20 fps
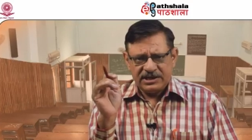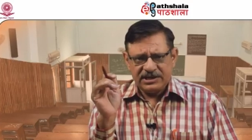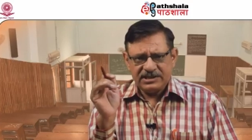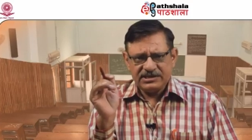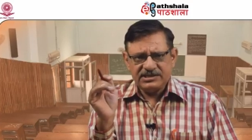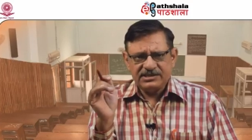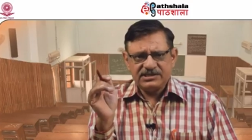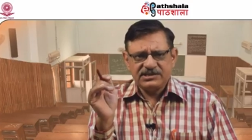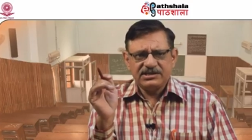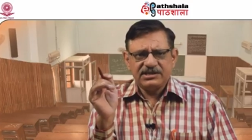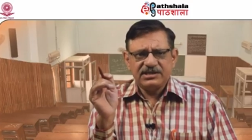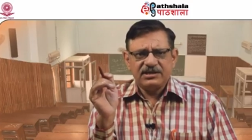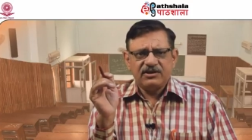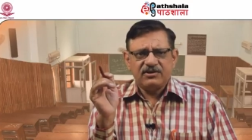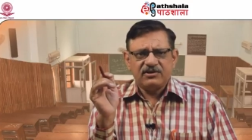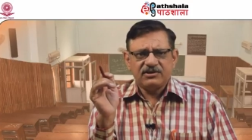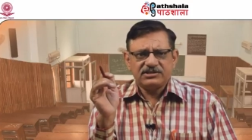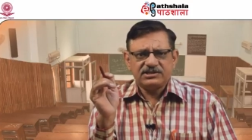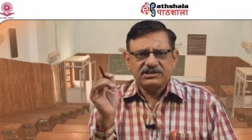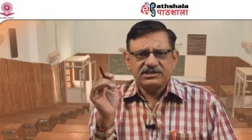Hence, the
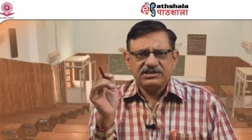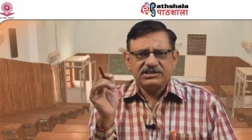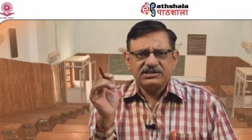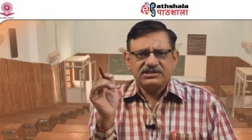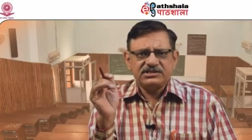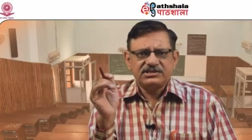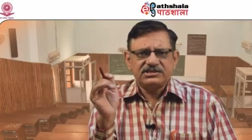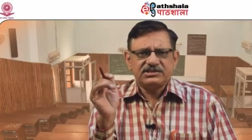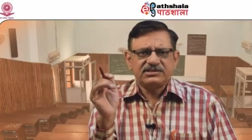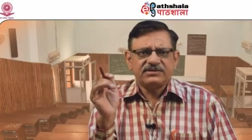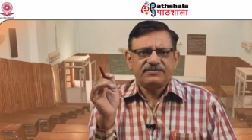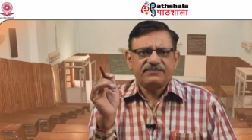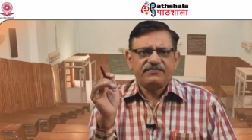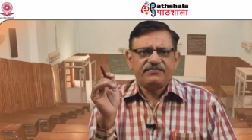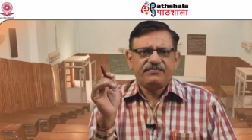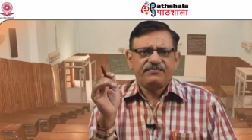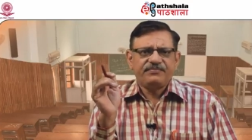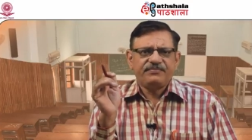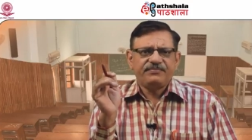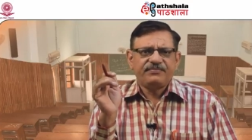losses
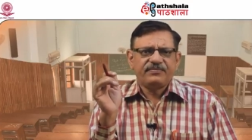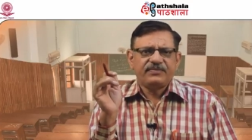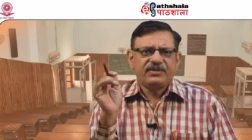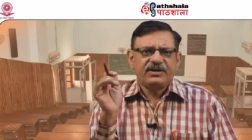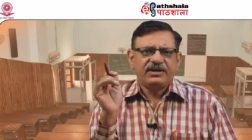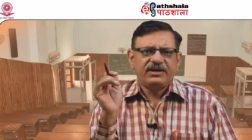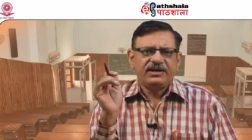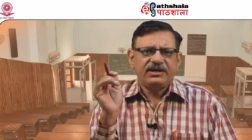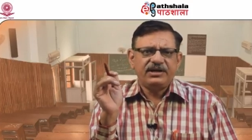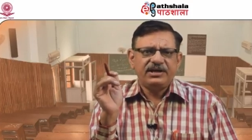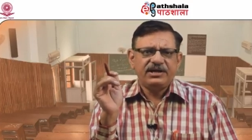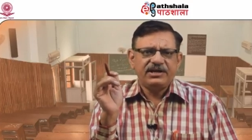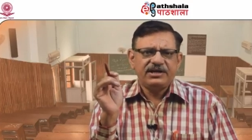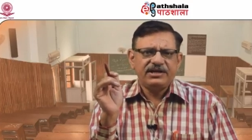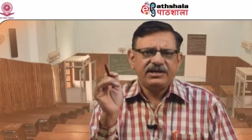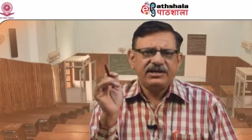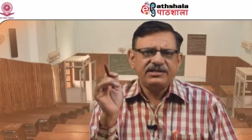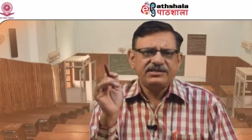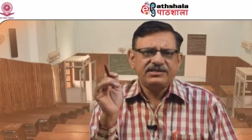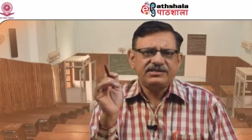
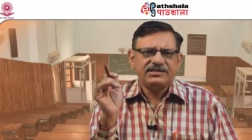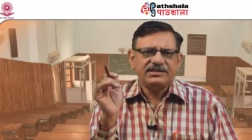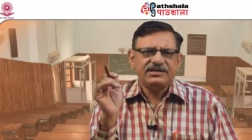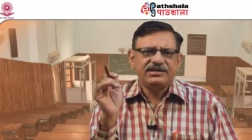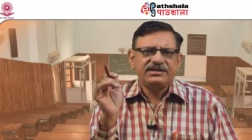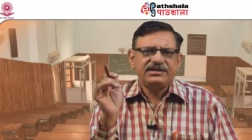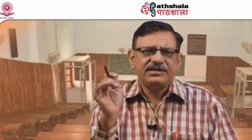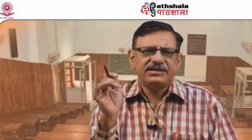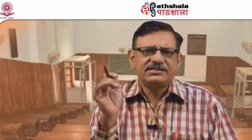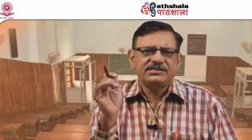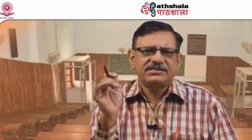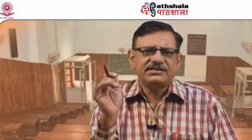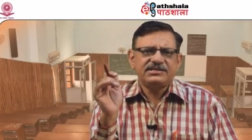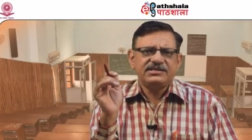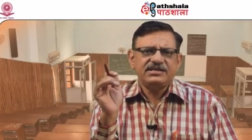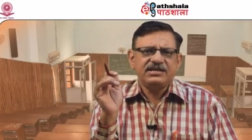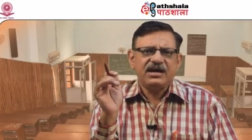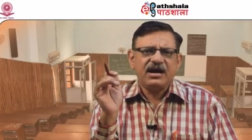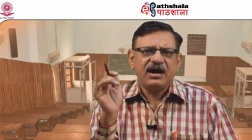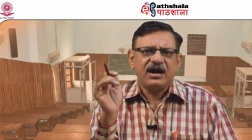decrease the
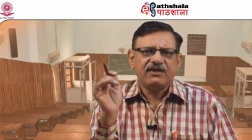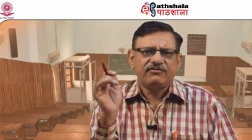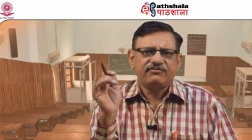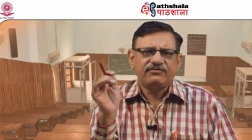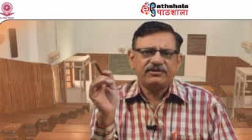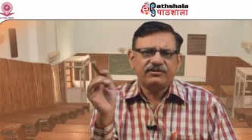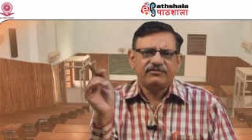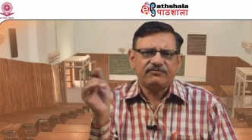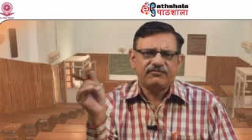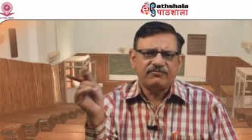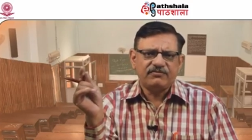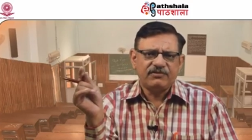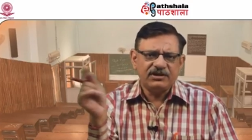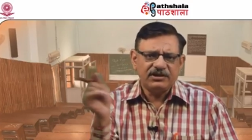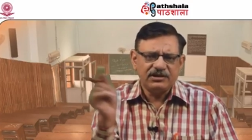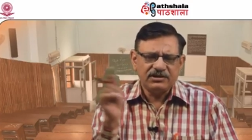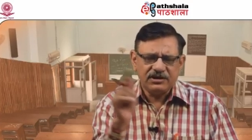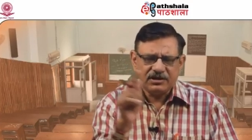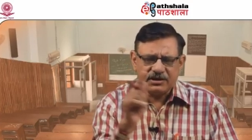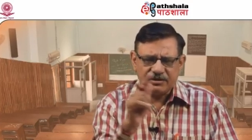intensity after
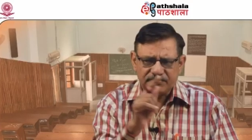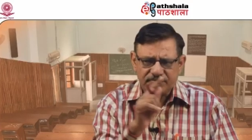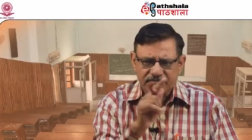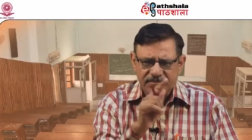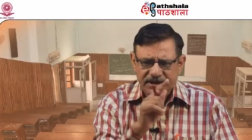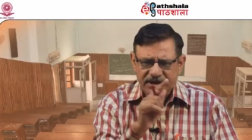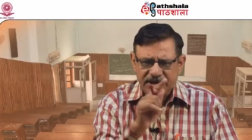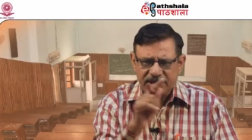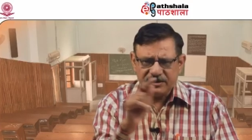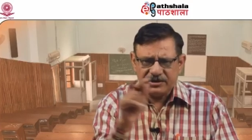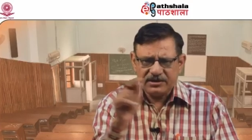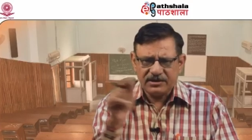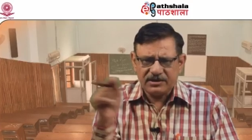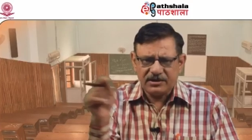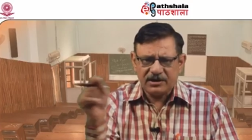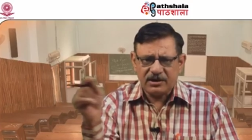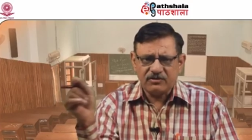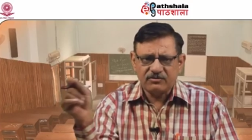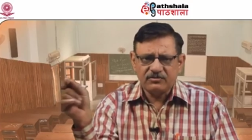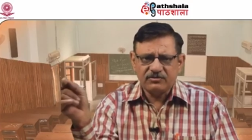one complete
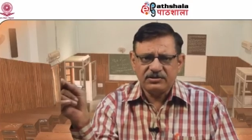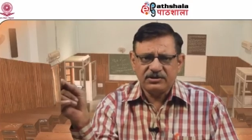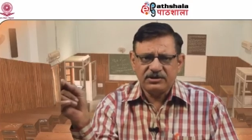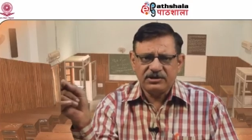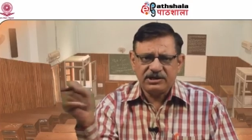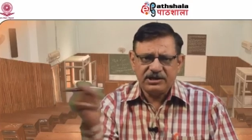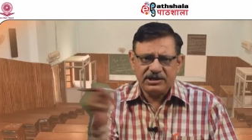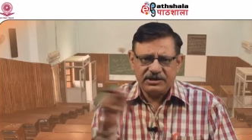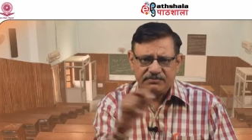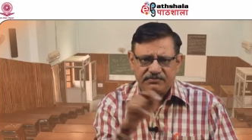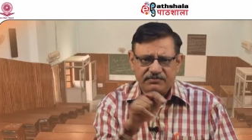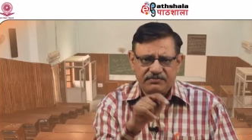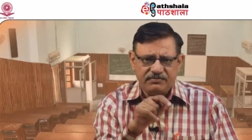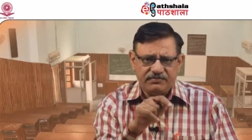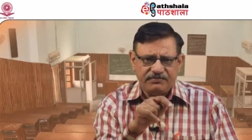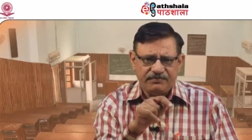round trip.